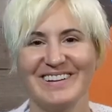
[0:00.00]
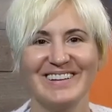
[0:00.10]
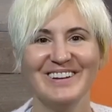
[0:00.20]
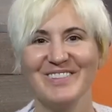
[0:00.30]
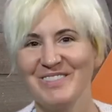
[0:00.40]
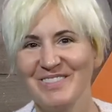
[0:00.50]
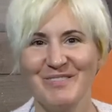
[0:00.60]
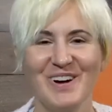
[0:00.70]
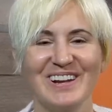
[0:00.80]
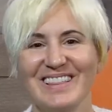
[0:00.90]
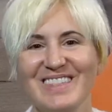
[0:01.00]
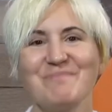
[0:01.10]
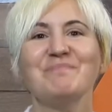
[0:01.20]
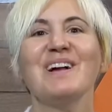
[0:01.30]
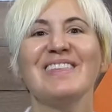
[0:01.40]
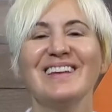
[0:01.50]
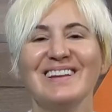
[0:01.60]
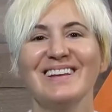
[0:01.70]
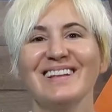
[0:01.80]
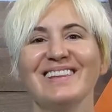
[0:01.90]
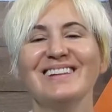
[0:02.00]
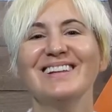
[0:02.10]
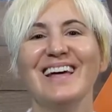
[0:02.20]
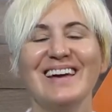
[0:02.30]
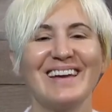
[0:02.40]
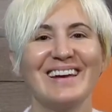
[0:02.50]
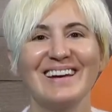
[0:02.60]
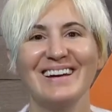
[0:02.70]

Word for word: You know the one. Just press it, little like.